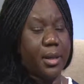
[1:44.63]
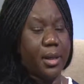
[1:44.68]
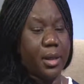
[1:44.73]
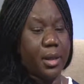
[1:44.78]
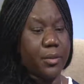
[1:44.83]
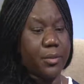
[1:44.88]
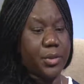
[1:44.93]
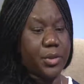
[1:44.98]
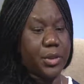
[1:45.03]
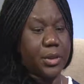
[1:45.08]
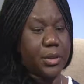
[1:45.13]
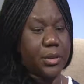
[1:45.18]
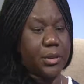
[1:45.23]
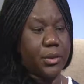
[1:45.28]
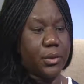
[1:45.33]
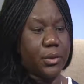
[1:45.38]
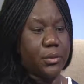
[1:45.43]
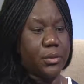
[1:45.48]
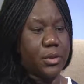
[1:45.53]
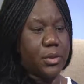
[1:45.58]
uh, which
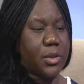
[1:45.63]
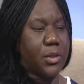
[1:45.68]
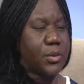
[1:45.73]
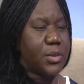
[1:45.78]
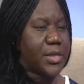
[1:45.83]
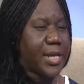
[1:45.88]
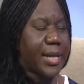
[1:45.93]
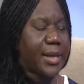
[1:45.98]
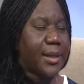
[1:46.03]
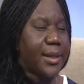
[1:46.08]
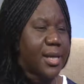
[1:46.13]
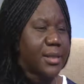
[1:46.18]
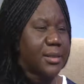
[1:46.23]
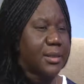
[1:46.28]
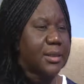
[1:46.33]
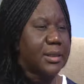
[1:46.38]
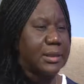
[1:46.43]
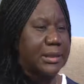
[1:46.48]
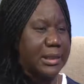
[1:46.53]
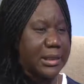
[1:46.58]
includes no
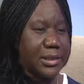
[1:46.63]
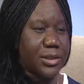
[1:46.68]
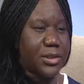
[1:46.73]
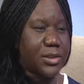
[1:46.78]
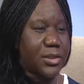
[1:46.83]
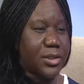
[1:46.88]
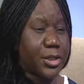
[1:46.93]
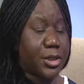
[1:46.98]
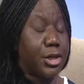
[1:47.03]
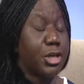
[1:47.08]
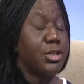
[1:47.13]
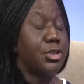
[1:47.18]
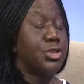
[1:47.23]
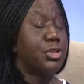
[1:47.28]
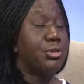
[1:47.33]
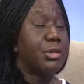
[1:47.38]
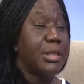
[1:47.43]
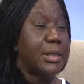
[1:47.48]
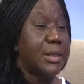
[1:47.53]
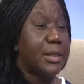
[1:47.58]
psychological conditions that are
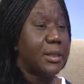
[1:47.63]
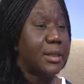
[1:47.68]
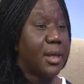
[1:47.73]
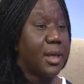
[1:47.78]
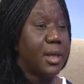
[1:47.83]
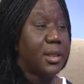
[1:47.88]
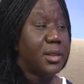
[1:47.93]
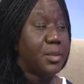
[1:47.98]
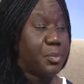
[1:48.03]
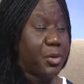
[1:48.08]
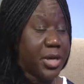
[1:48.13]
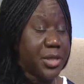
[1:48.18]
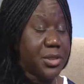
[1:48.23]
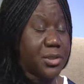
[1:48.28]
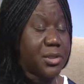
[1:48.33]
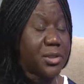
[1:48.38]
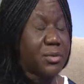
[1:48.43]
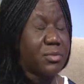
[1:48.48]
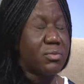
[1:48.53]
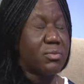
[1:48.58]
untreated.
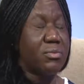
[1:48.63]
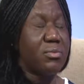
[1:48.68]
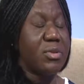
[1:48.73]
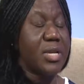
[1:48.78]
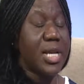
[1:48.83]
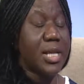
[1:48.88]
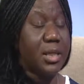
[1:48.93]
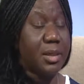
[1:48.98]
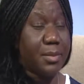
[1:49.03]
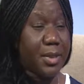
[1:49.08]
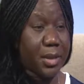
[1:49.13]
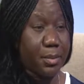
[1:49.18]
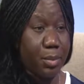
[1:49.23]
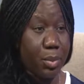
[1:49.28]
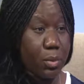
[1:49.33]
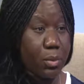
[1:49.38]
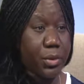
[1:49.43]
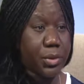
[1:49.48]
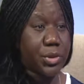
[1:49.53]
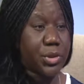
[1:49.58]
Depression is a really big
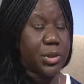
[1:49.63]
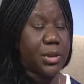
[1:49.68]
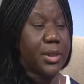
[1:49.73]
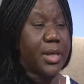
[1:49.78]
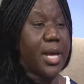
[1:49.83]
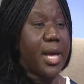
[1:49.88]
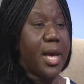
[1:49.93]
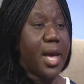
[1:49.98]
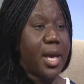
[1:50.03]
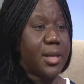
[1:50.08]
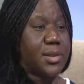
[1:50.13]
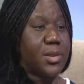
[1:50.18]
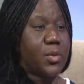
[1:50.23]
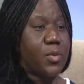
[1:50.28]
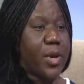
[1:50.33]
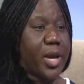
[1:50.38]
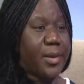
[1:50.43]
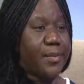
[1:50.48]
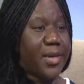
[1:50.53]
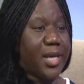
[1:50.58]
portion as to
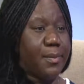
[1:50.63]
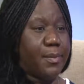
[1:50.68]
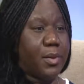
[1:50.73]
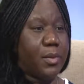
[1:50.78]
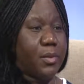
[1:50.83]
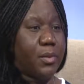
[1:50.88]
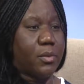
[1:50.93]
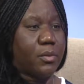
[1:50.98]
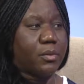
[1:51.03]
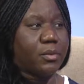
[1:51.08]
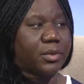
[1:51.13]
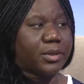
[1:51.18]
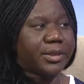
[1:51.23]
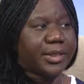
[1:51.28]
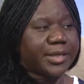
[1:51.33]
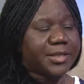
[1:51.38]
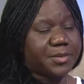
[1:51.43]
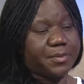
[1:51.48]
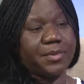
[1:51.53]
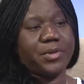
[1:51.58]
why people will
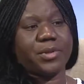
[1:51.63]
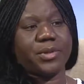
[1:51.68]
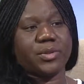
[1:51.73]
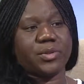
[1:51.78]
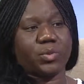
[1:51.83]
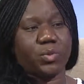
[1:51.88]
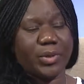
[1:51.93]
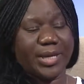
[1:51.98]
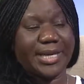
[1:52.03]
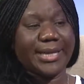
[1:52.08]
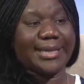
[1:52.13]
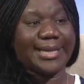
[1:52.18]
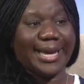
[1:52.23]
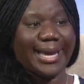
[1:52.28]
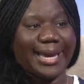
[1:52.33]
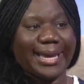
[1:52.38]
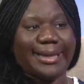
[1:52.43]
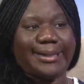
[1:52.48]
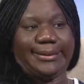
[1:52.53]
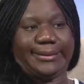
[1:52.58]
experience weight
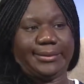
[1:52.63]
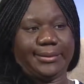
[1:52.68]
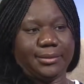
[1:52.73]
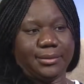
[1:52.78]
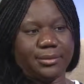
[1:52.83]
gain.